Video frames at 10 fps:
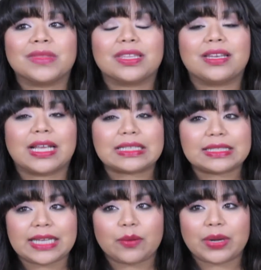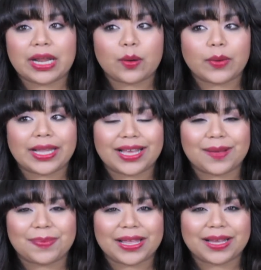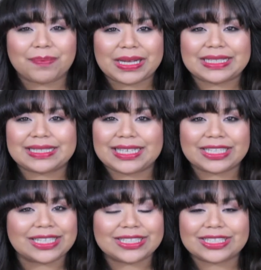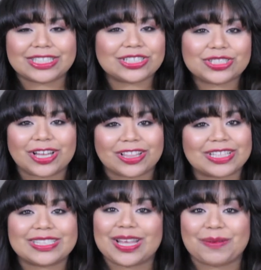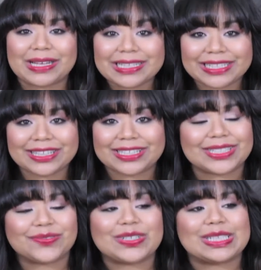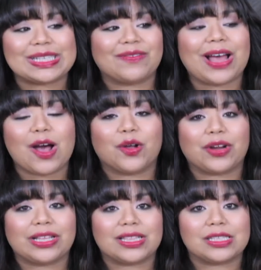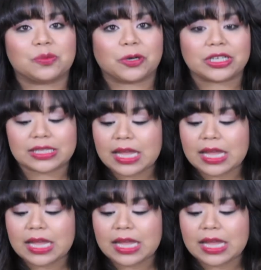the next day when I wake up, like, my skin is just not the same. I see the difference of how great this works.